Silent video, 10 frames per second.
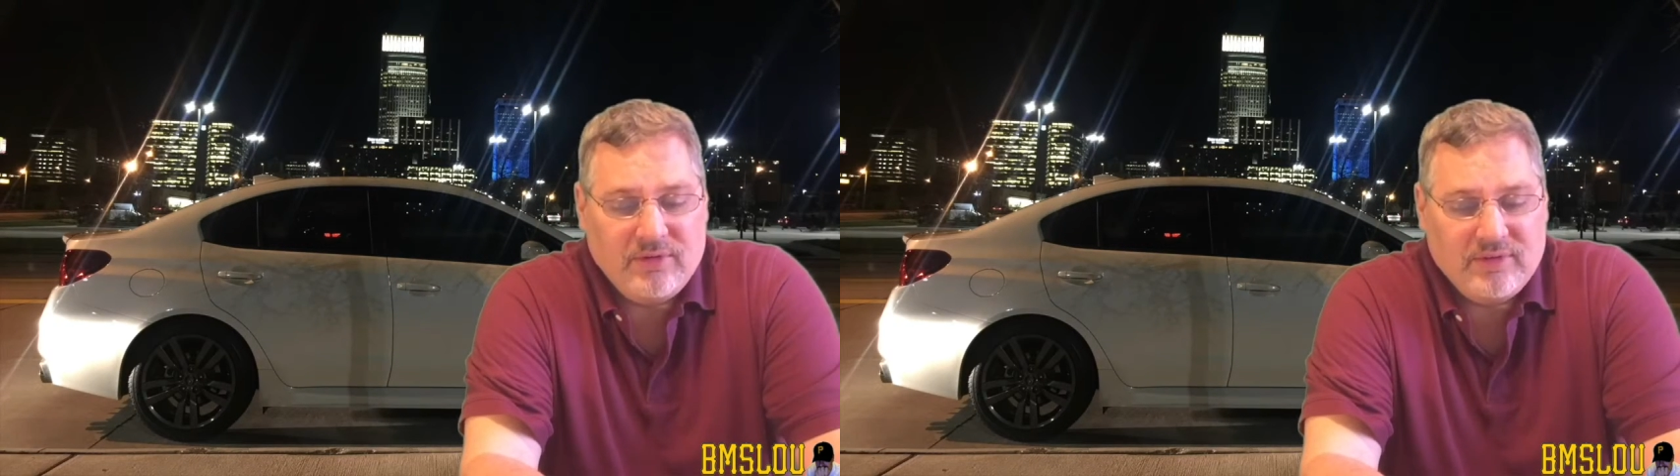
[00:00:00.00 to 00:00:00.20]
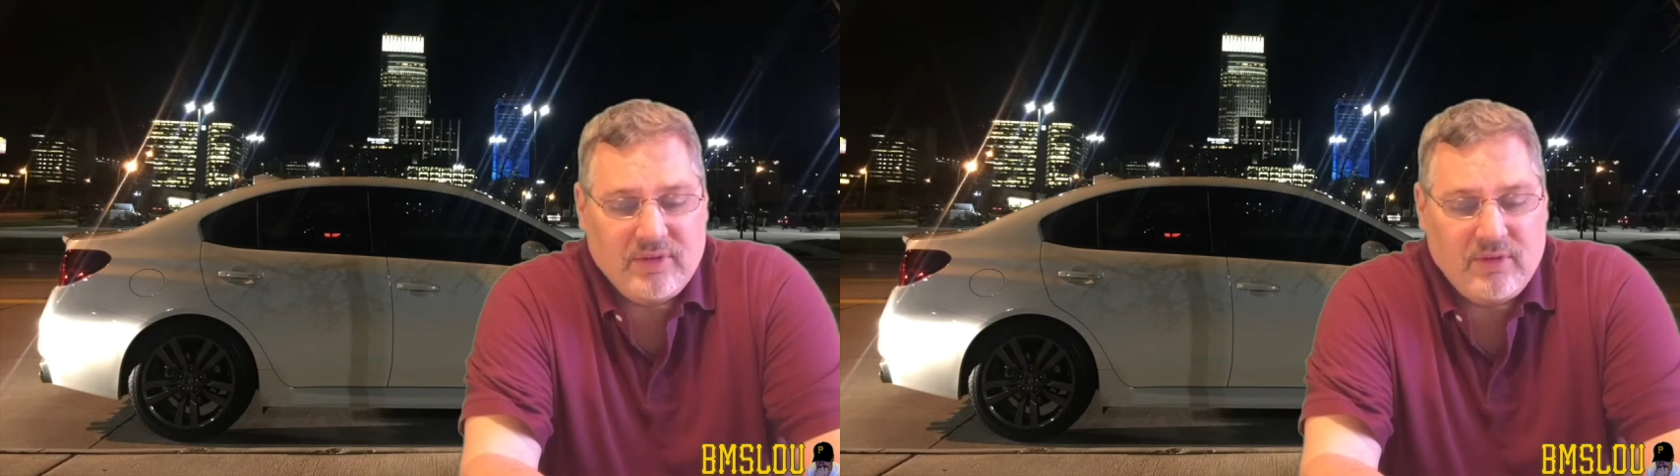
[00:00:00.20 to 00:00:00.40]

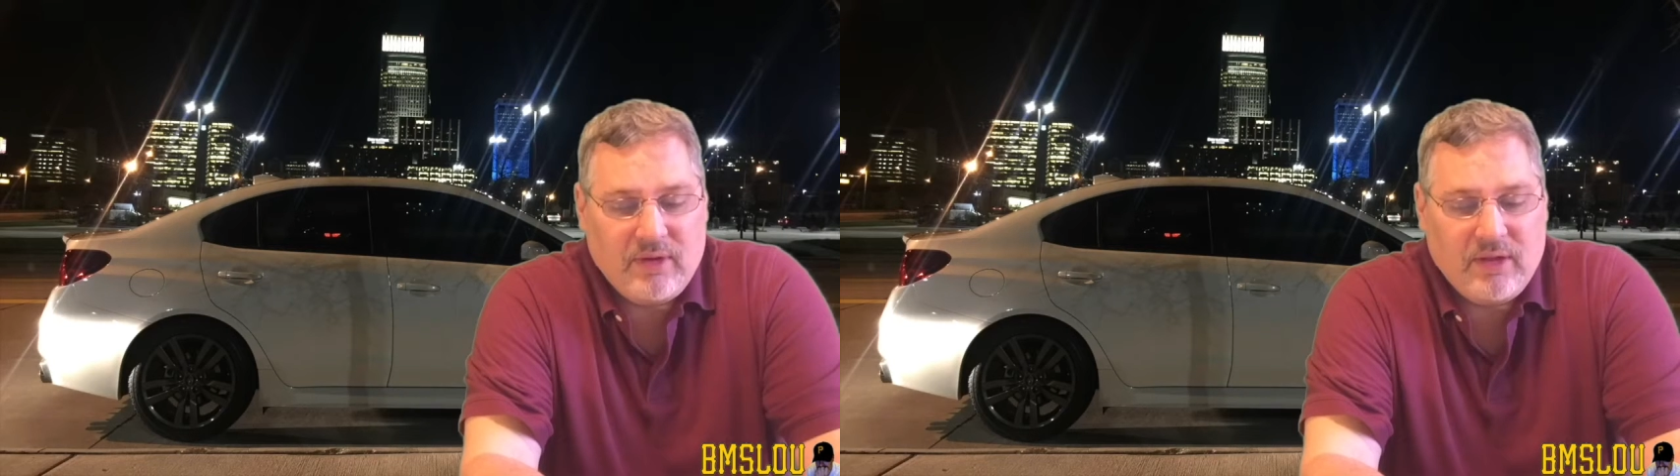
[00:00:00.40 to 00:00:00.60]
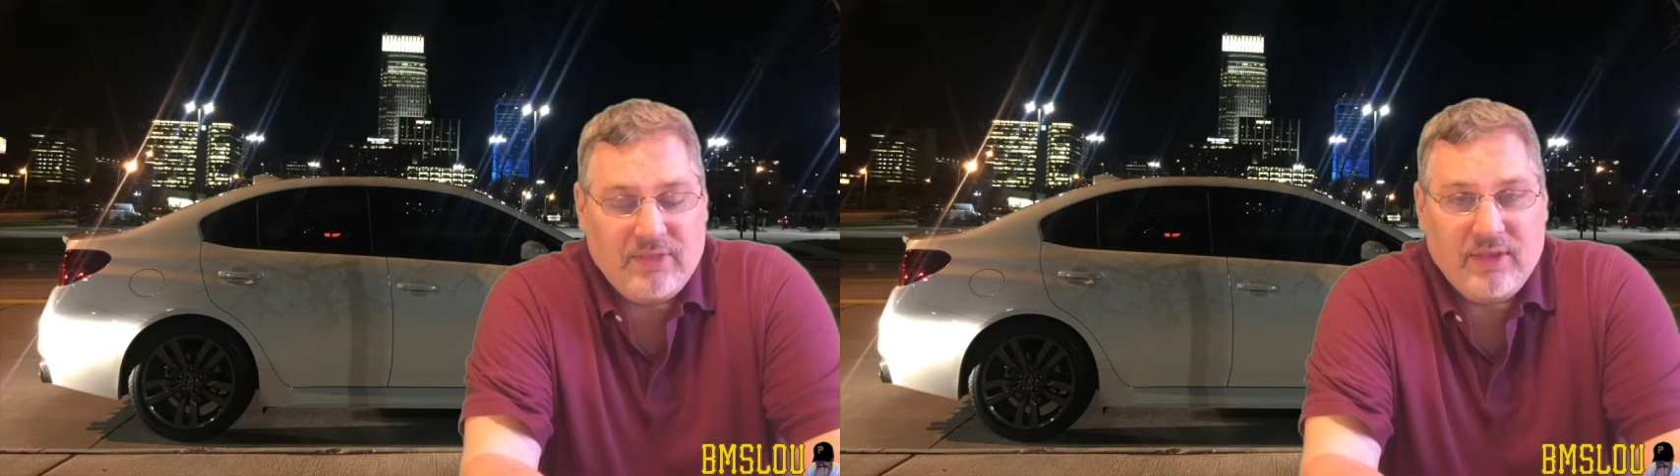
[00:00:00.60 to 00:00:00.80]

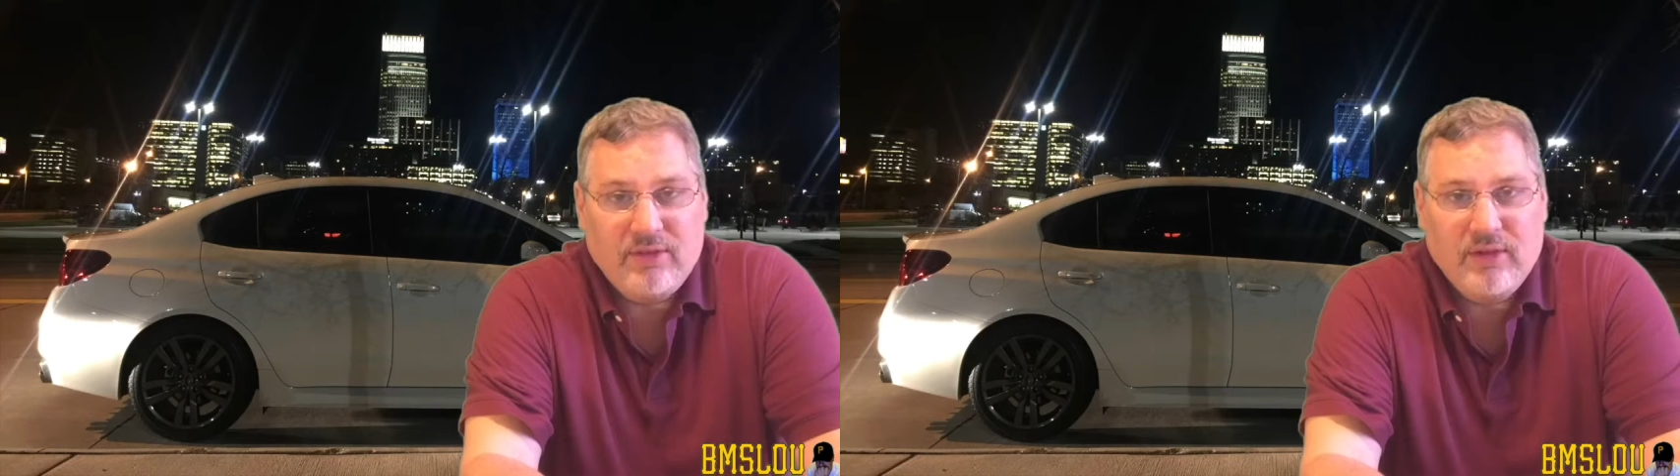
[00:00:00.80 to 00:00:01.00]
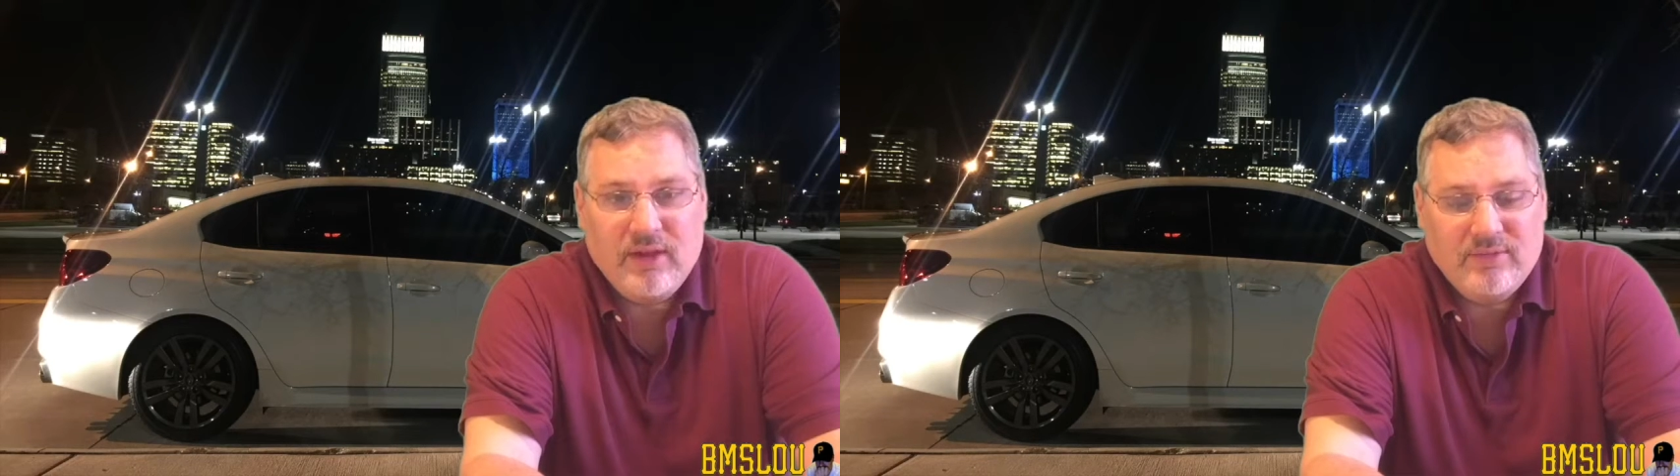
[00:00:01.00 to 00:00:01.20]
So
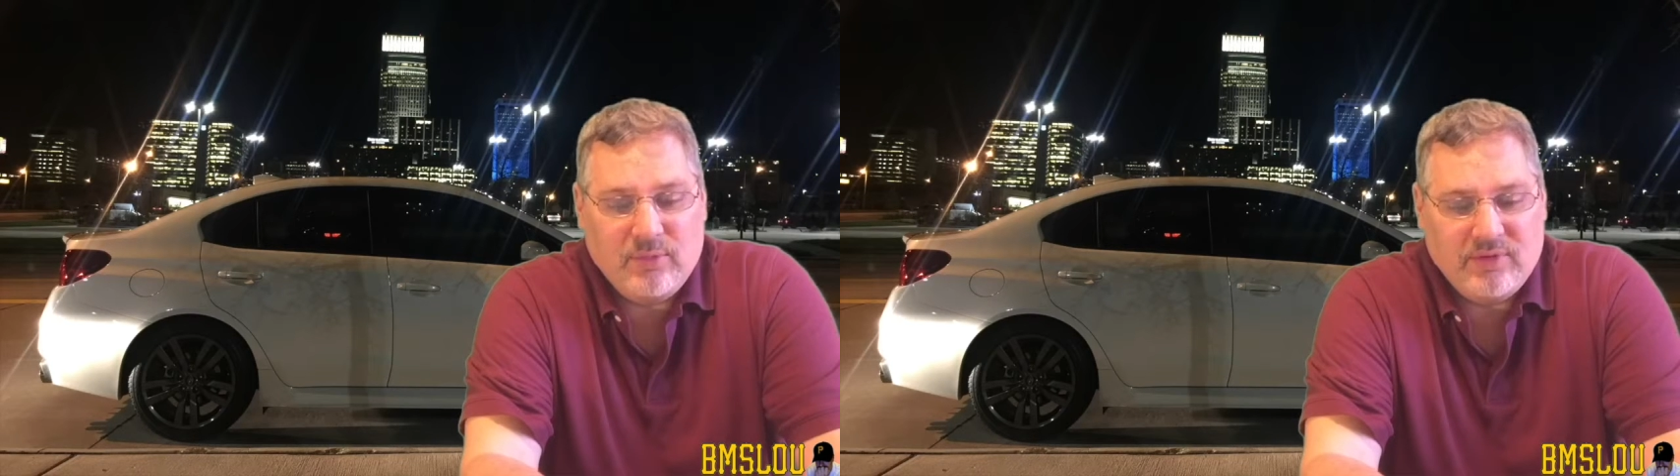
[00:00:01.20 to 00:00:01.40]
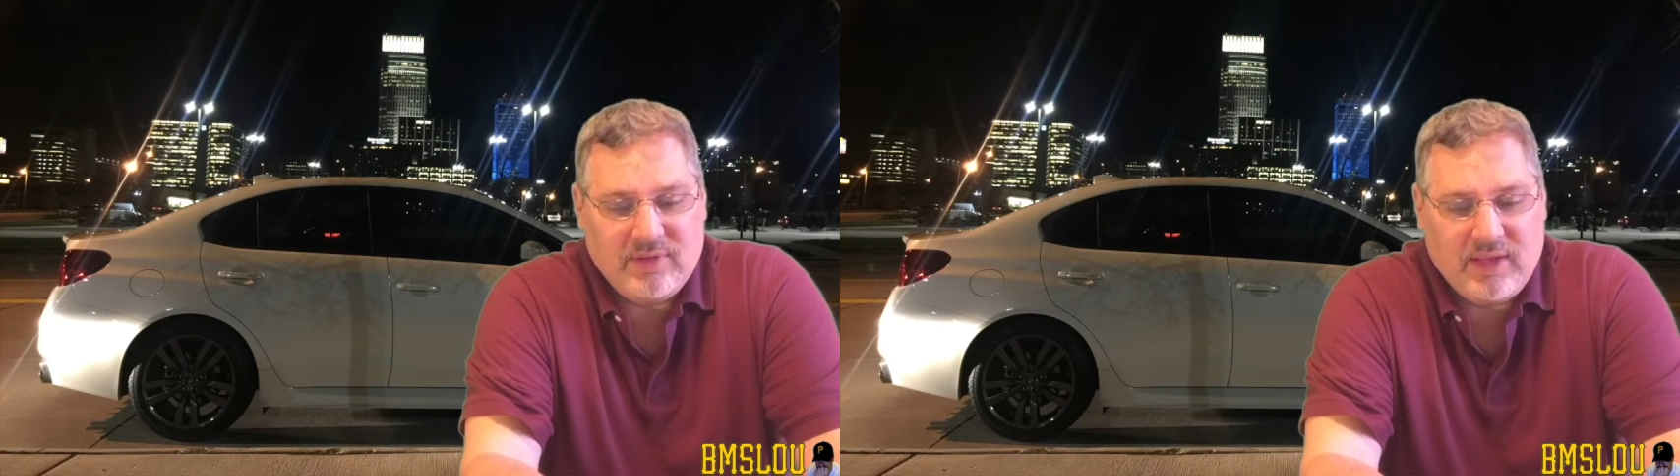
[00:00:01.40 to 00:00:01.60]
thank you guys
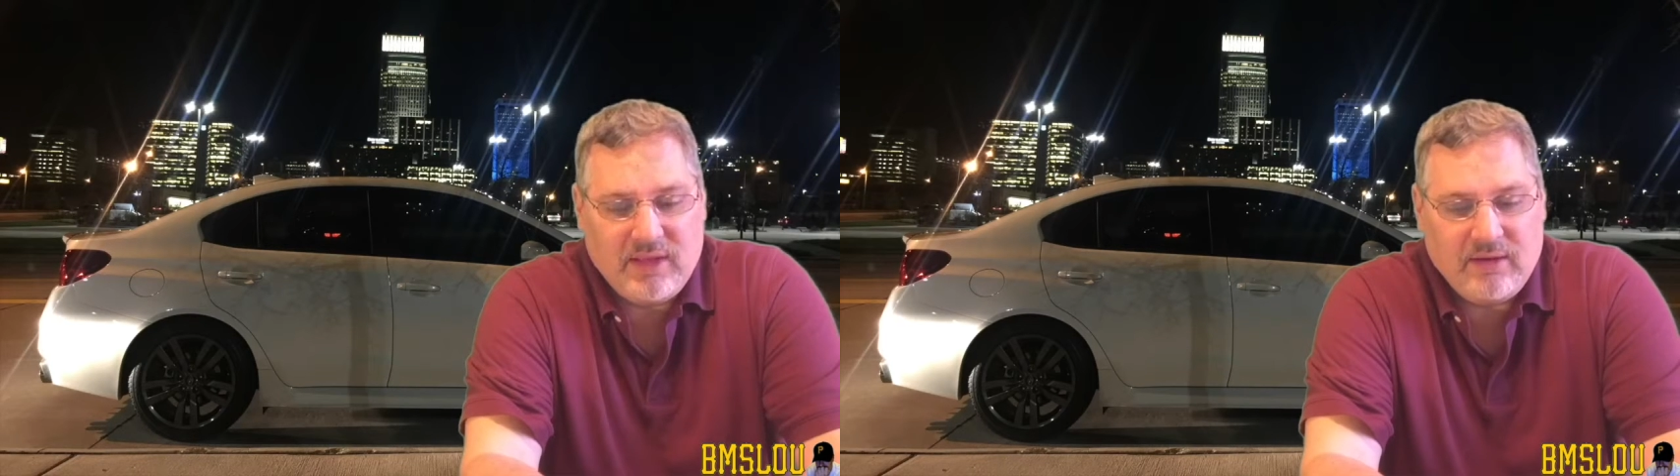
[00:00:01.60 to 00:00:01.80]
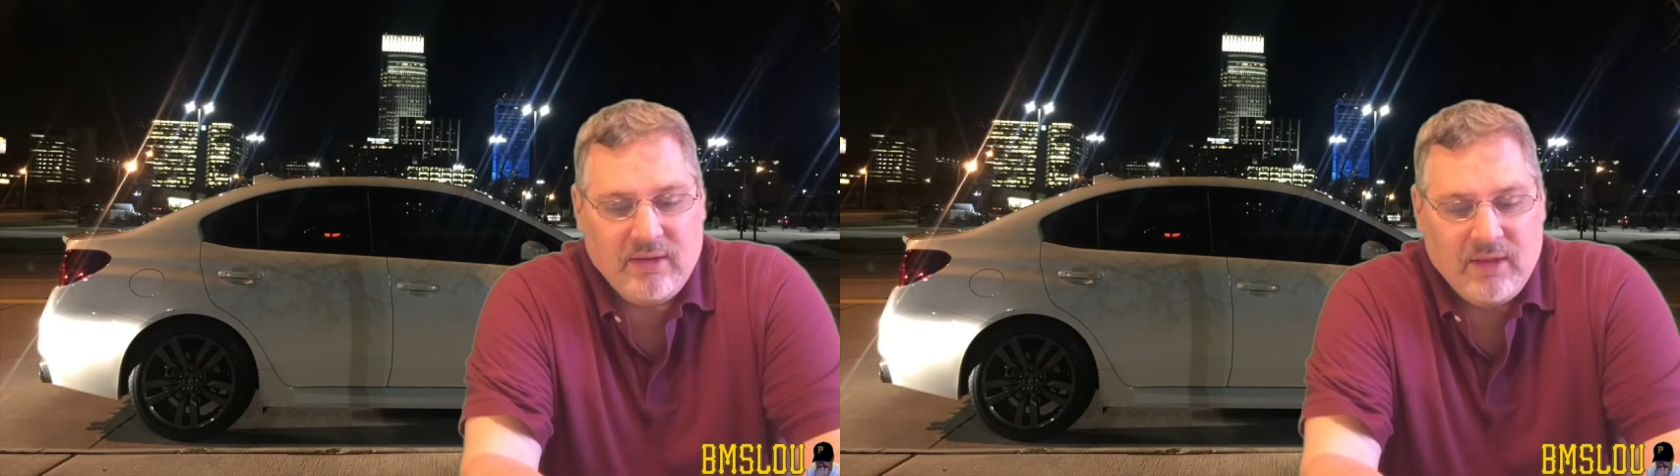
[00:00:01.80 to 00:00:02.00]
once
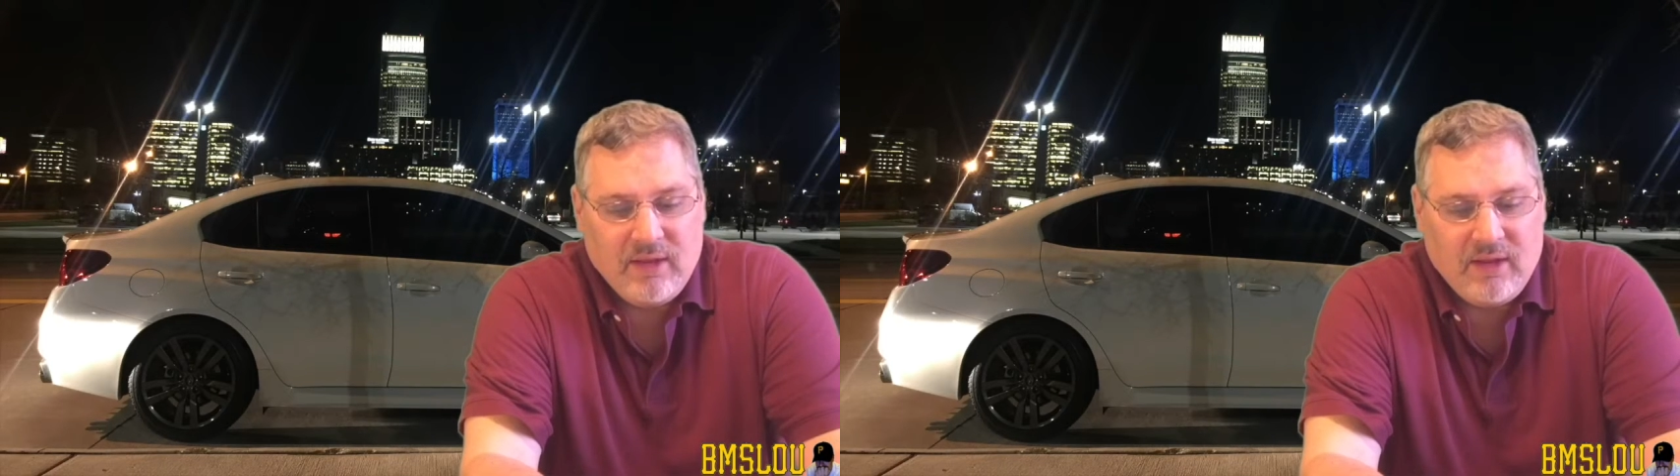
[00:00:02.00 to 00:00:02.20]
again.